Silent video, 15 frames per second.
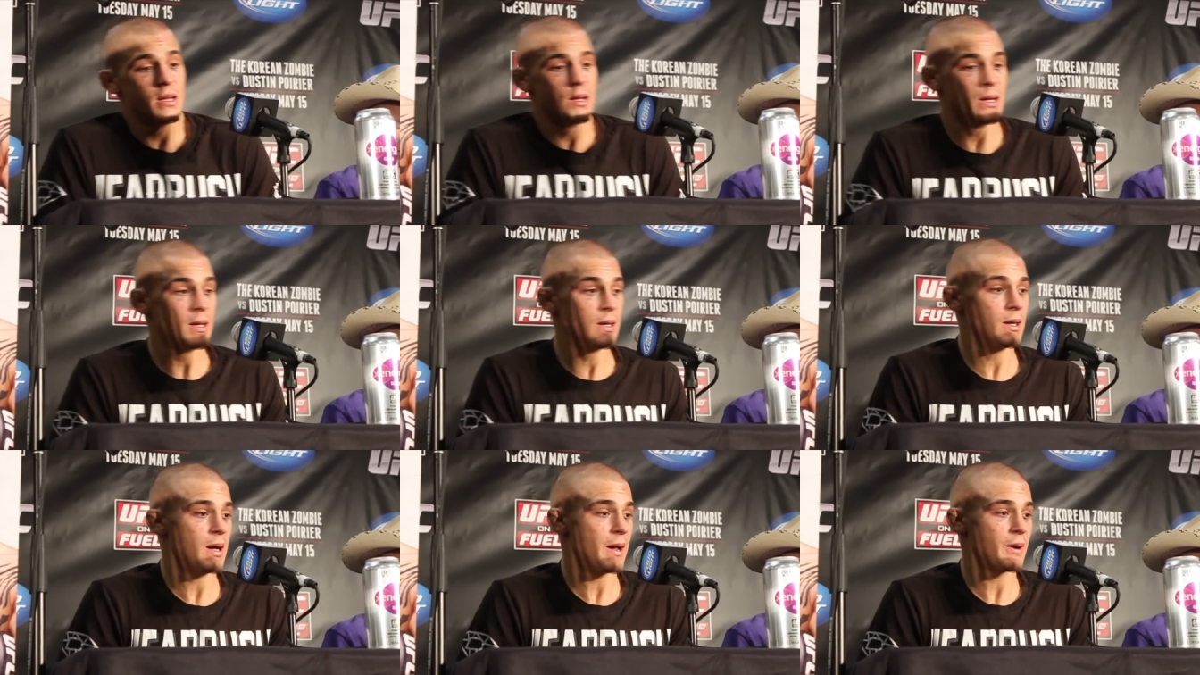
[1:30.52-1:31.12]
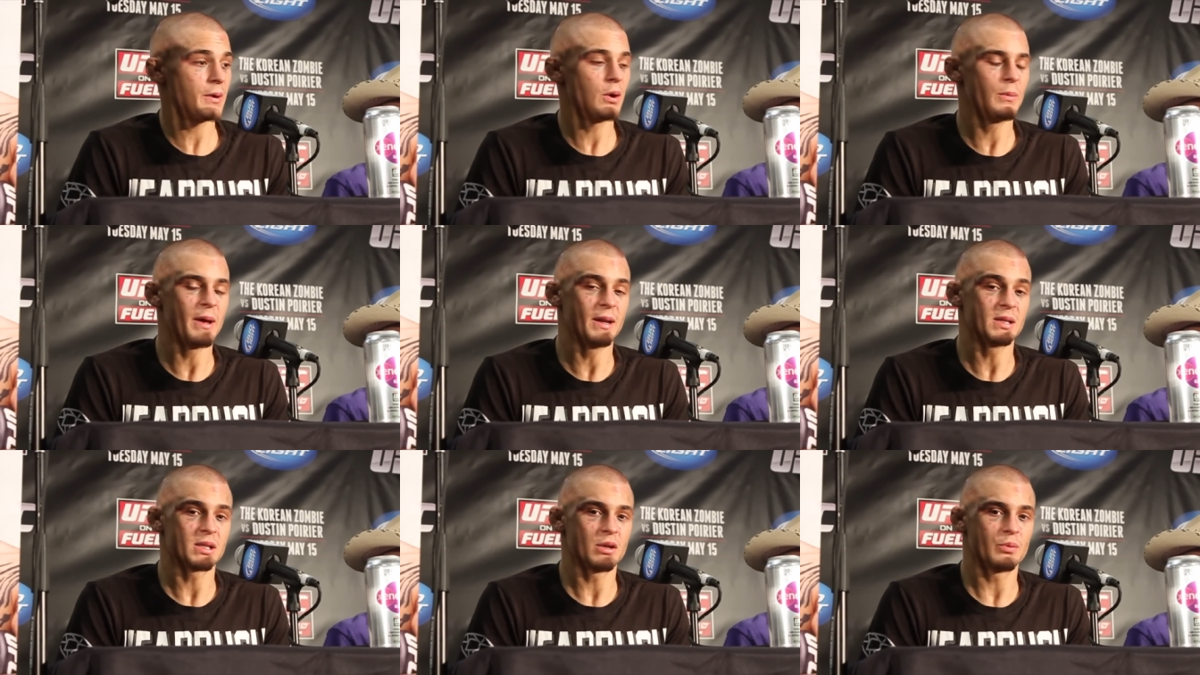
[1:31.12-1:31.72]
I don't know,
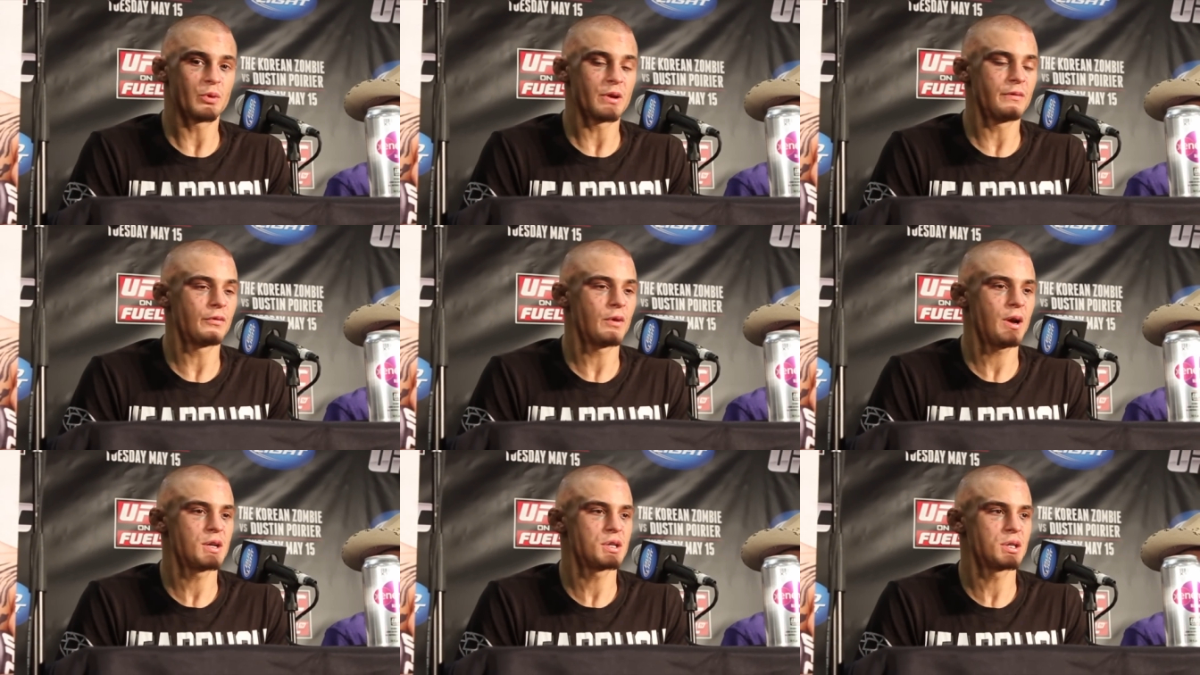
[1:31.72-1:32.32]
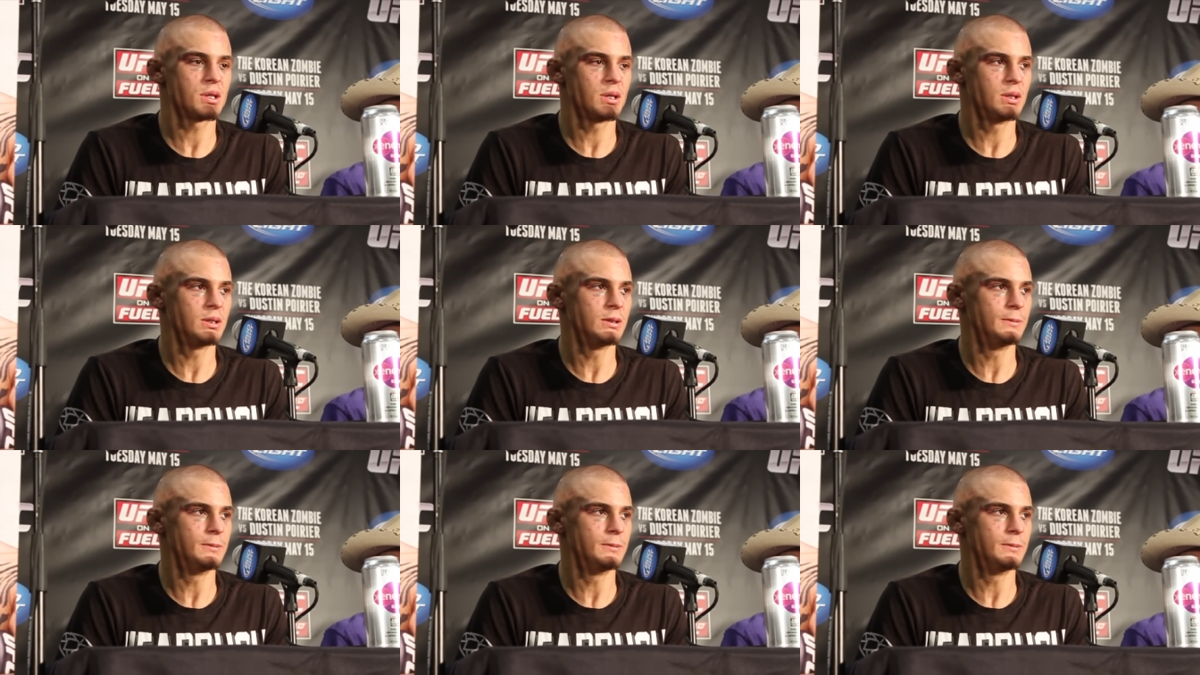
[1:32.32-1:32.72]
man. It's still pretty fresh.